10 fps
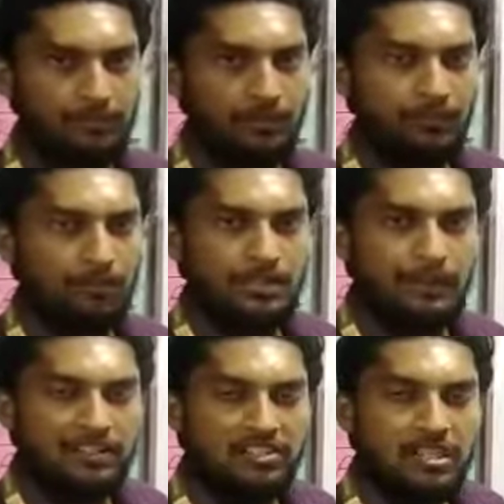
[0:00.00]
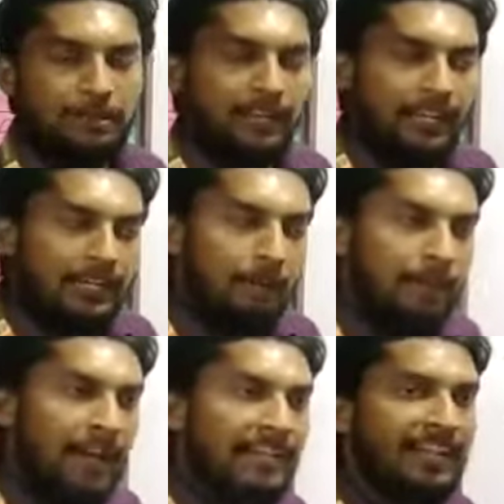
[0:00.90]
What is partnership? A
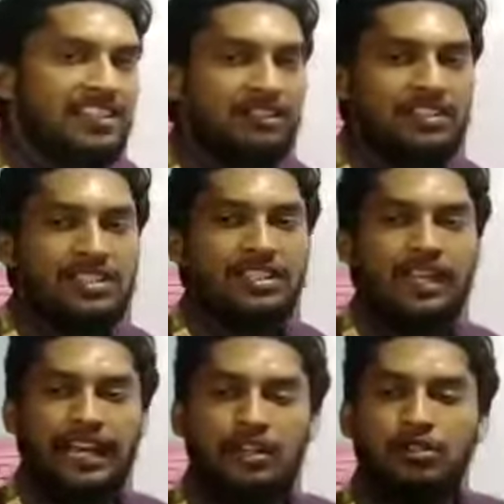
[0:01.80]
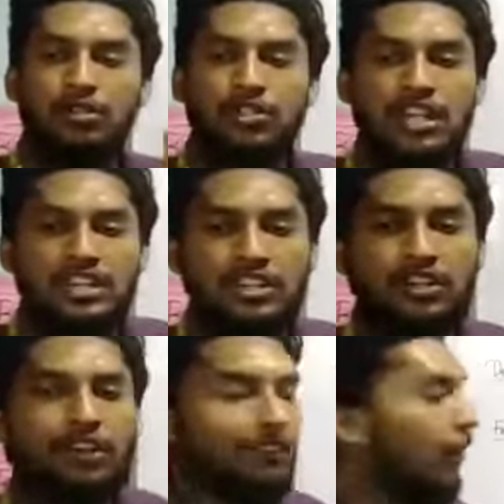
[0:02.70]
combined activity, an association
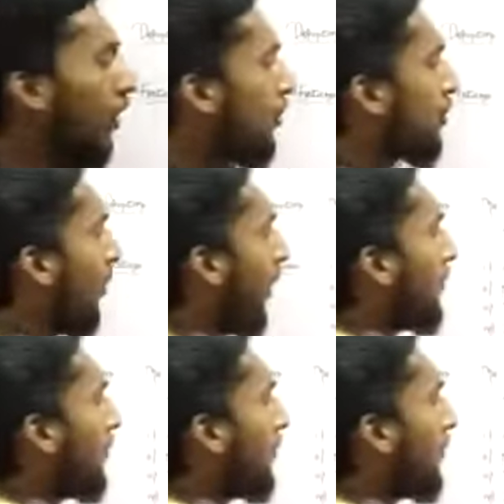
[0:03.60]
of two or